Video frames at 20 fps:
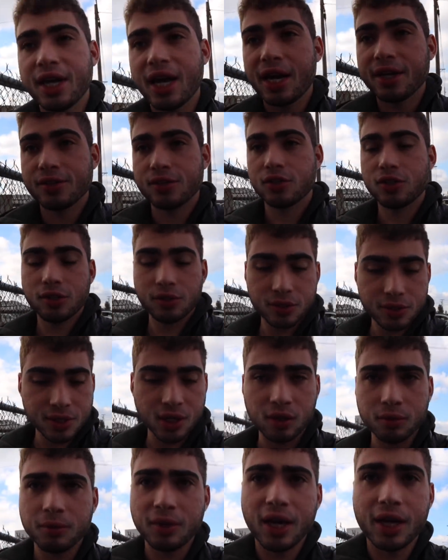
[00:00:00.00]
guys, Drew just
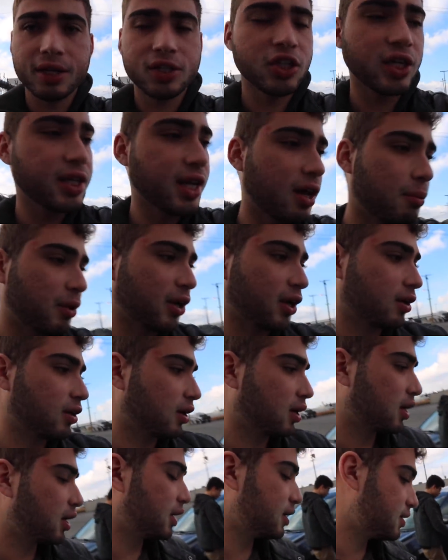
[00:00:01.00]
helped me out checking out my
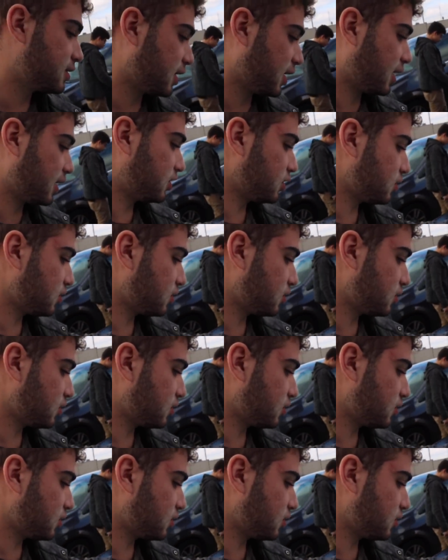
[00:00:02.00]
car, he's uh,